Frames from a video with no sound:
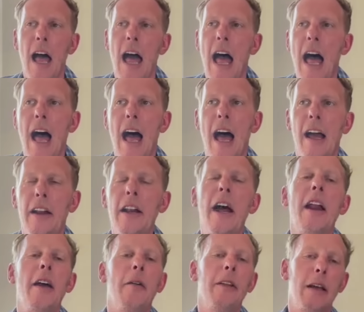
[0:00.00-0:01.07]
No,
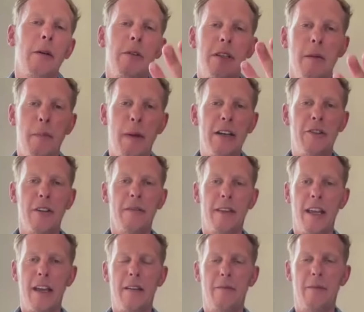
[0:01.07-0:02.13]
there was a picture of
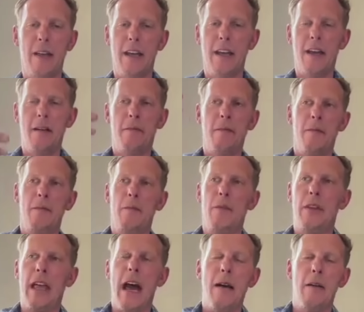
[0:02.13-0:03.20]

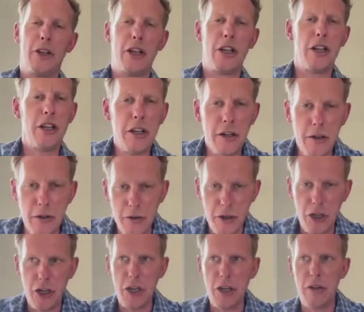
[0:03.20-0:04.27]
that
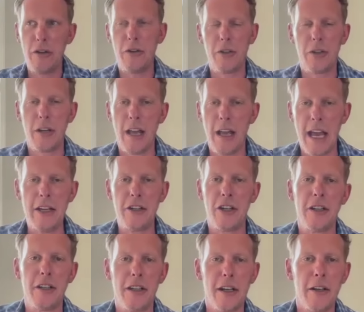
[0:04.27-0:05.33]
huge, huge
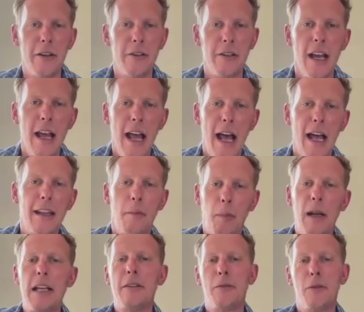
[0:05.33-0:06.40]
Asian dude, and the
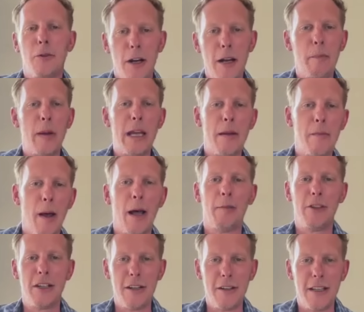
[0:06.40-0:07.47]
police were trying to beat him up.
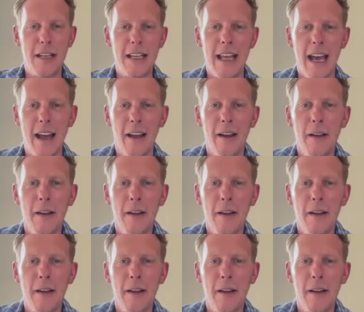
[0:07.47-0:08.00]
Did you see that?